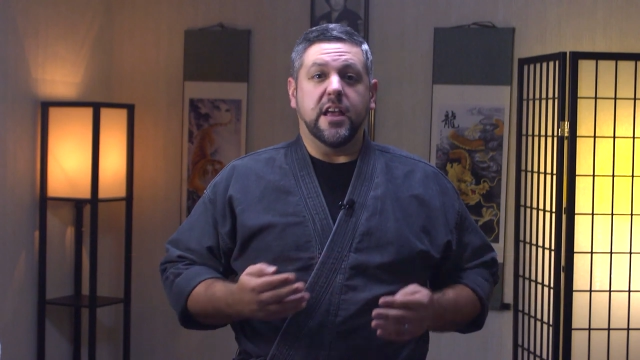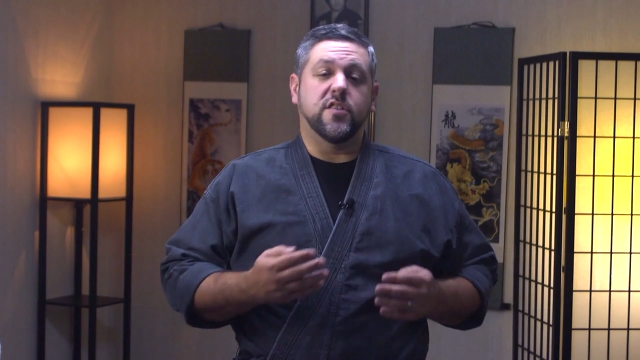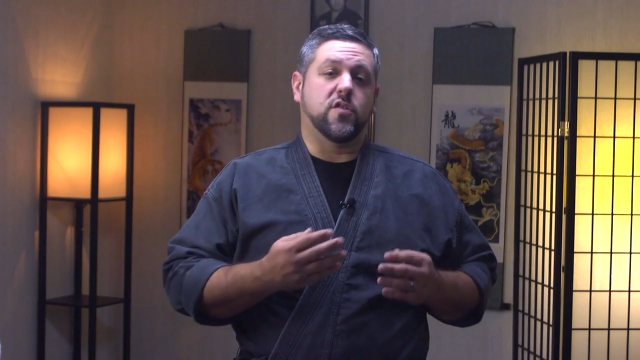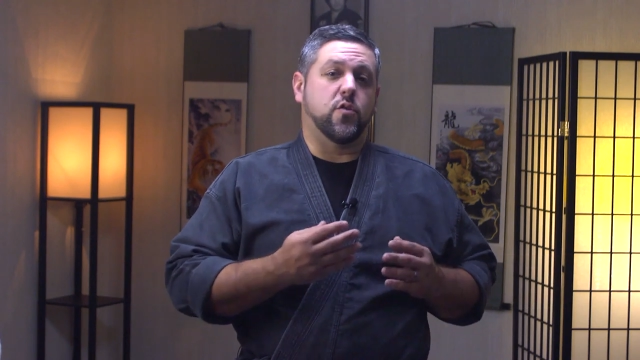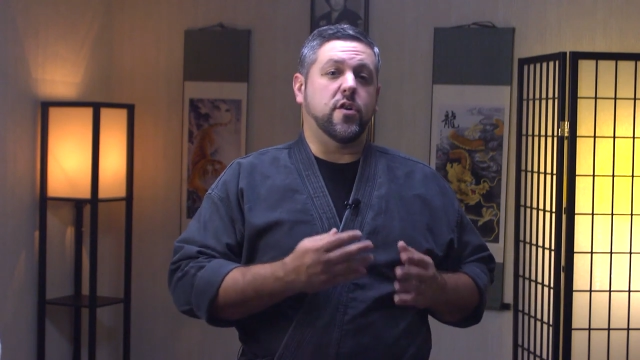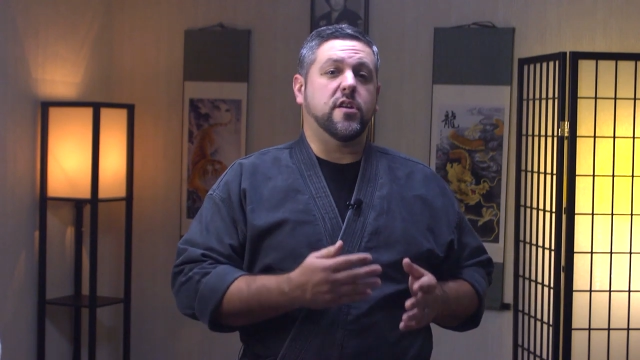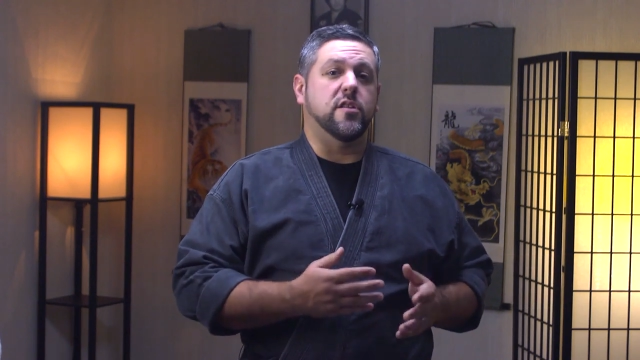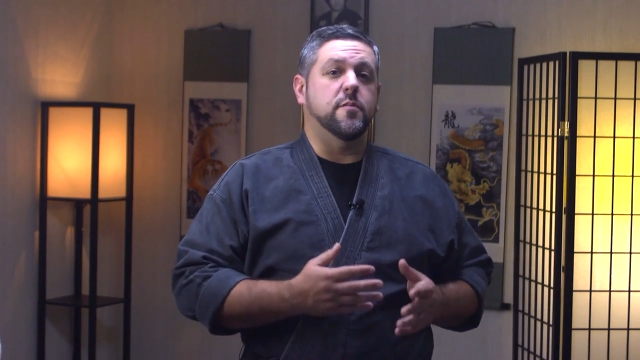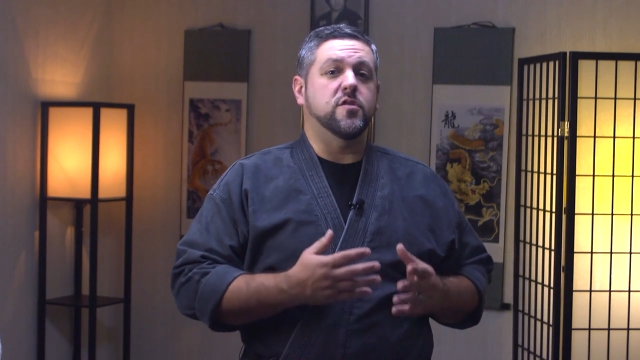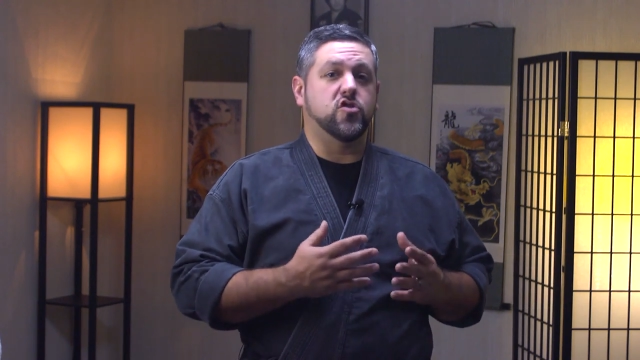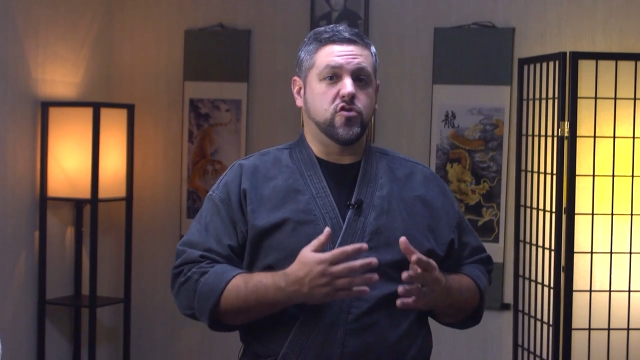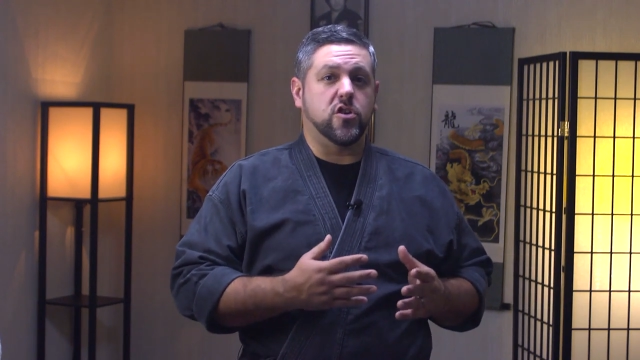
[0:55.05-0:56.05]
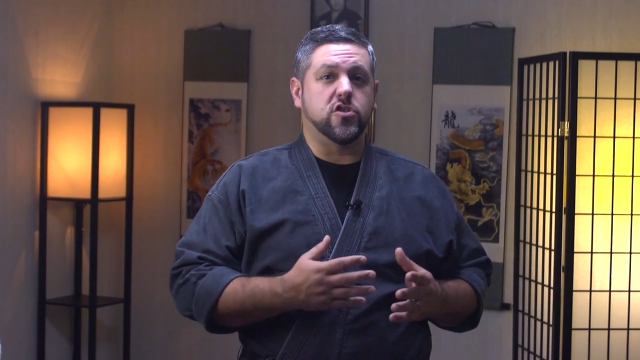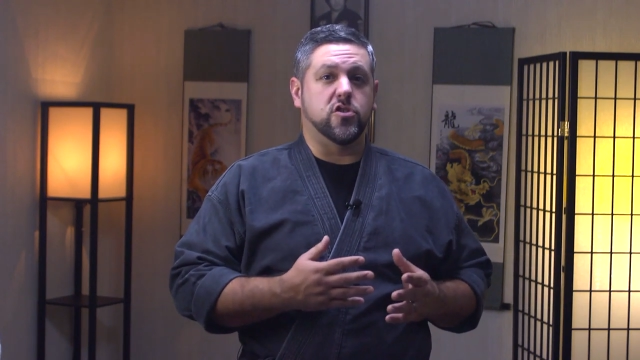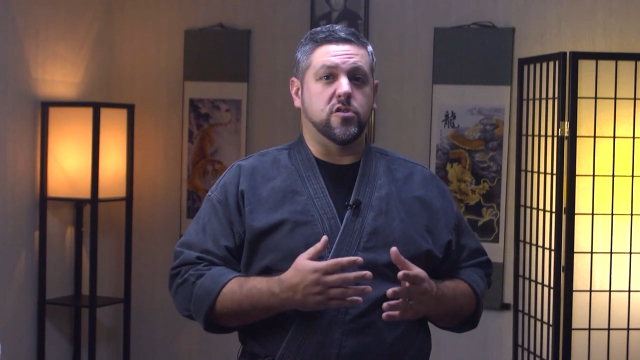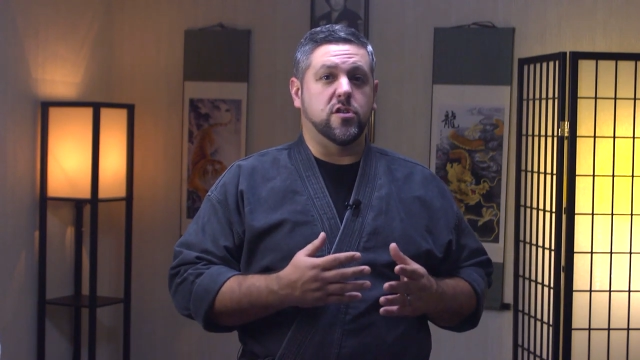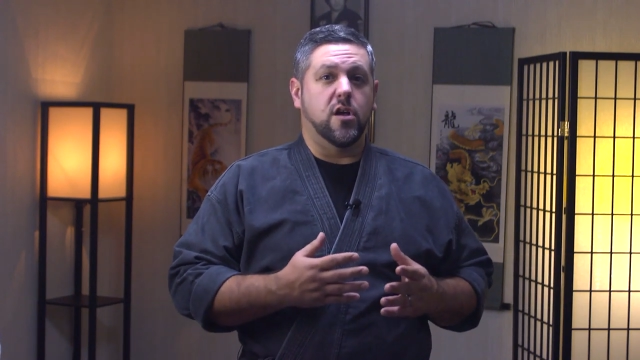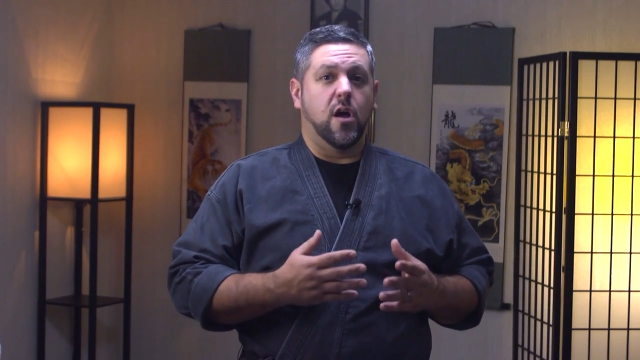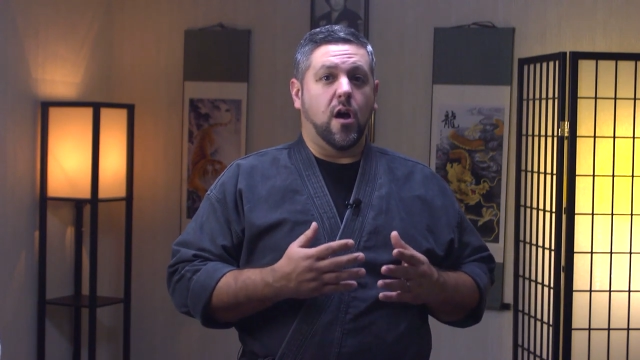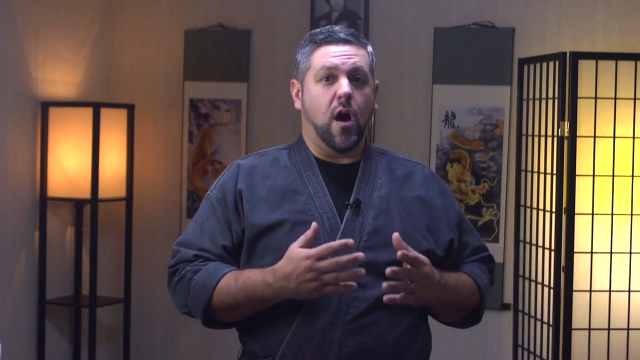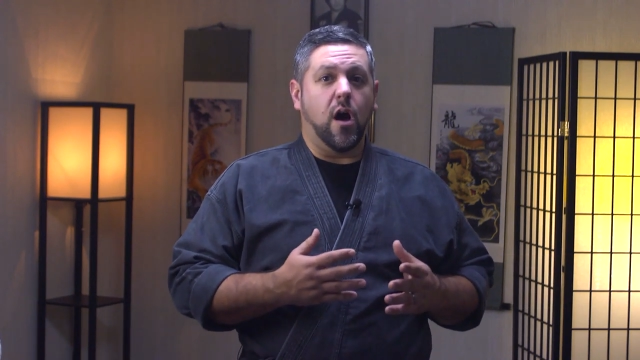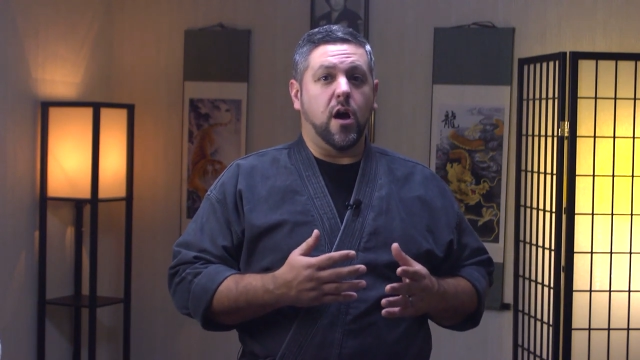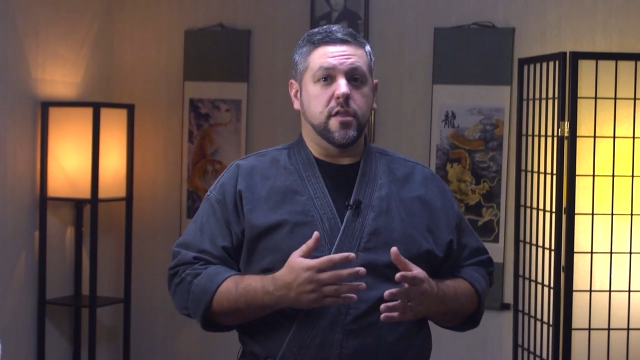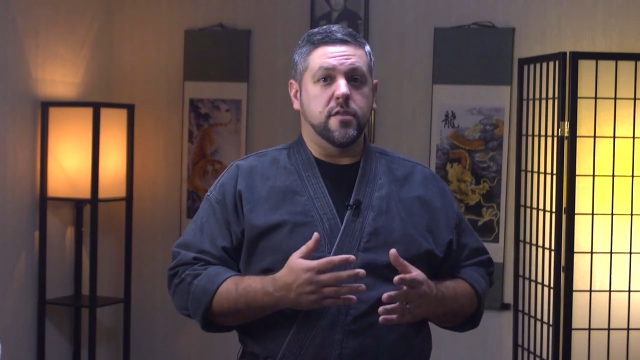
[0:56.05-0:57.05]
Its curriculum is structured
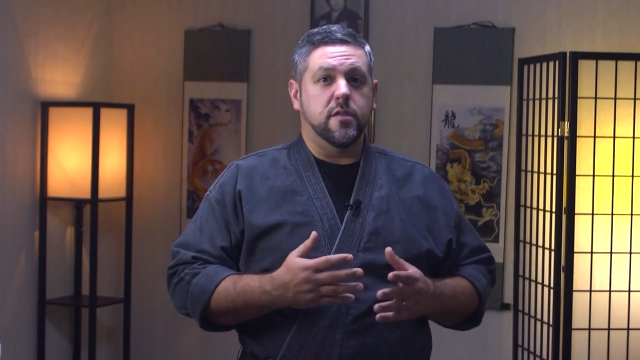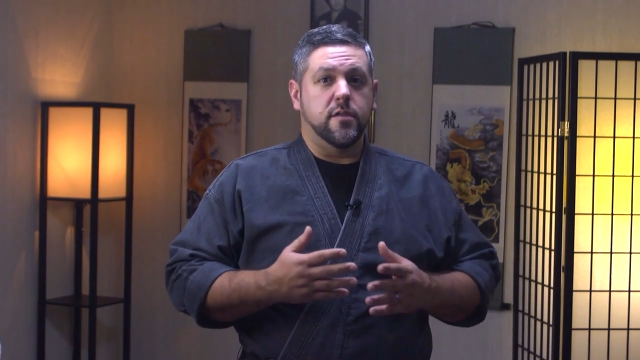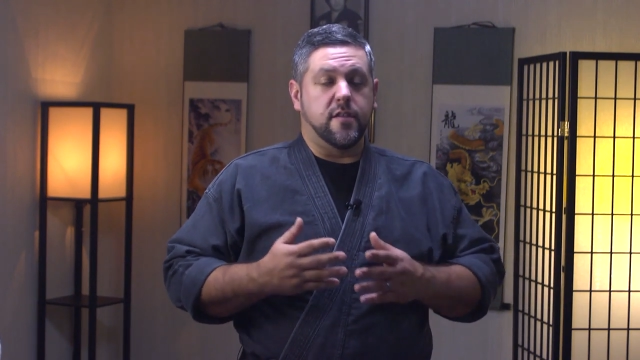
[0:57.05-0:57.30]
on